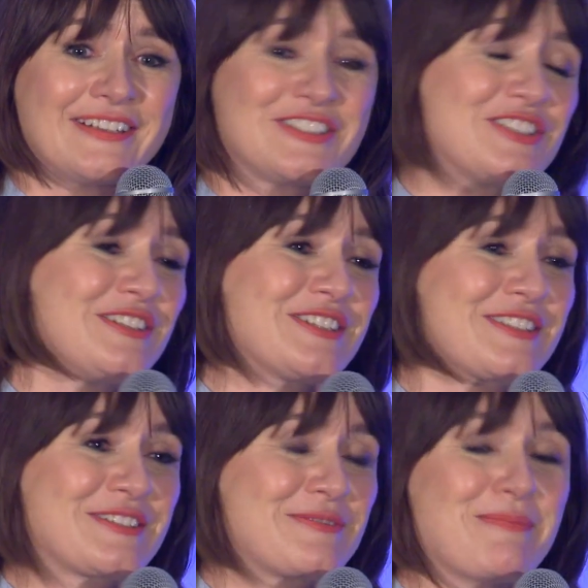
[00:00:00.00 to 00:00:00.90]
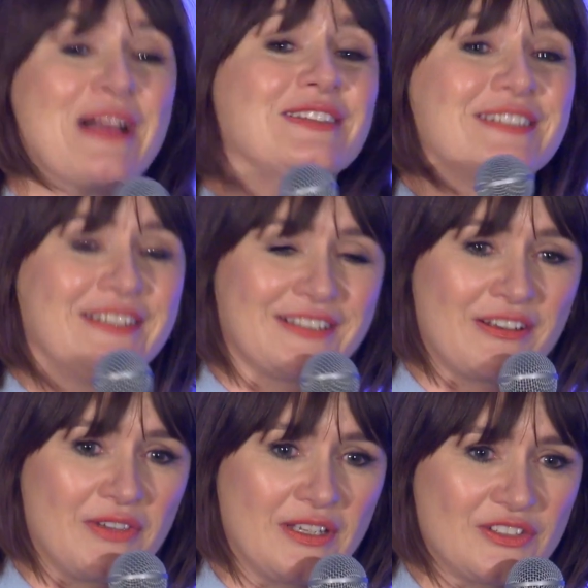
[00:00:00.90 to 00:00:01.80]
she just melted.
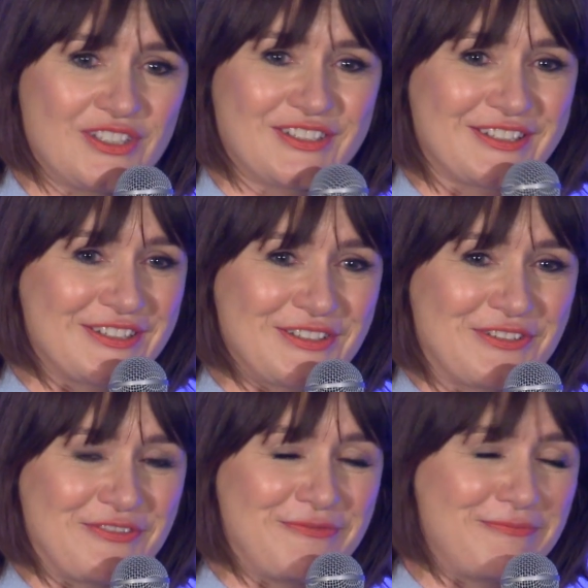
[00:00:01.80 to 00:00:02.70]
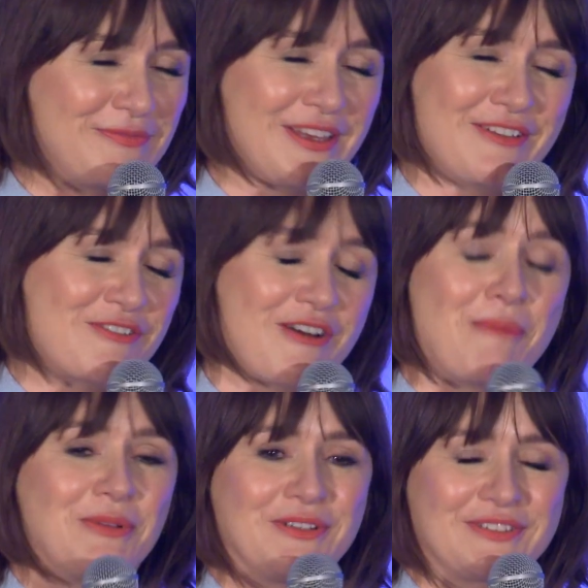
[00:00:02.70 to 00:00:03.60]
I mean, she just sort of
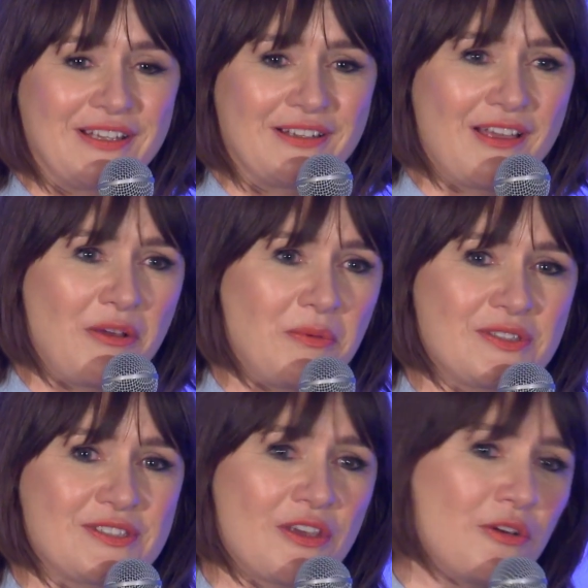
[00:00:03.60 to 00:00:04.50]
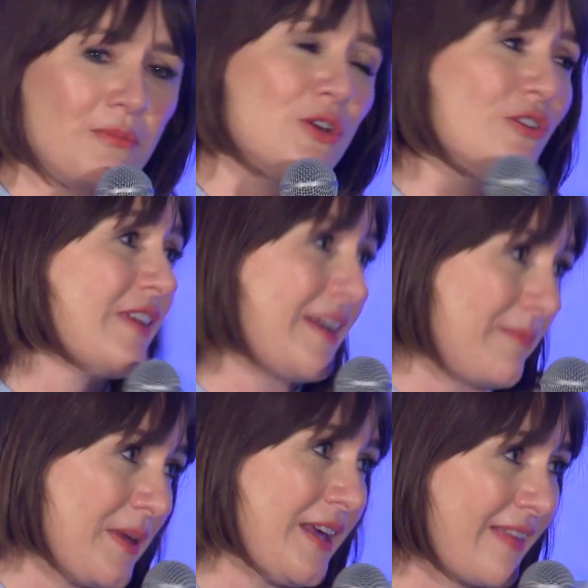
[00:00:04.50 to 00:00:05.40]
crumbled, and it was so moving
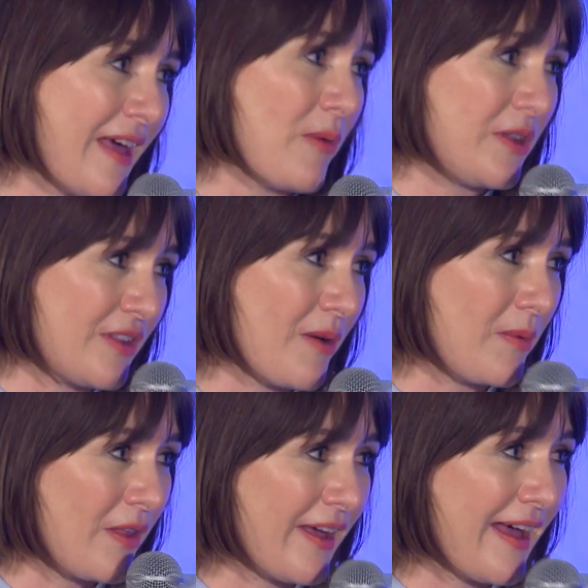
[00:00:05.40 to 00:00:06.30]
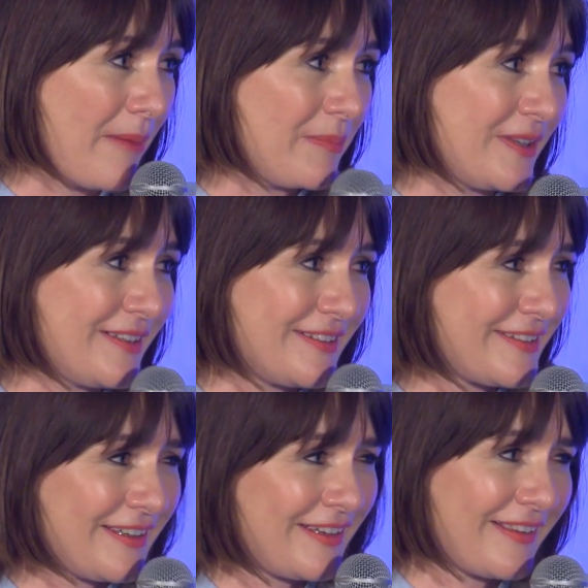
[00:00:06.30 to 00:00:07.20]
being there with her while that happened and
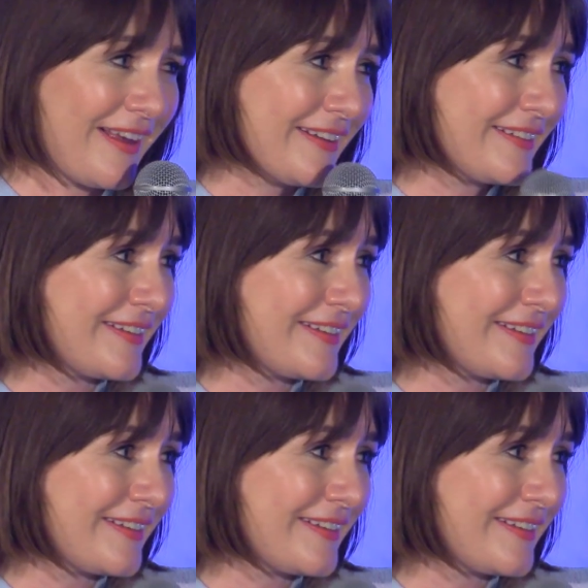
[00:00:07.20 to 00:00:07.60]
seeing that.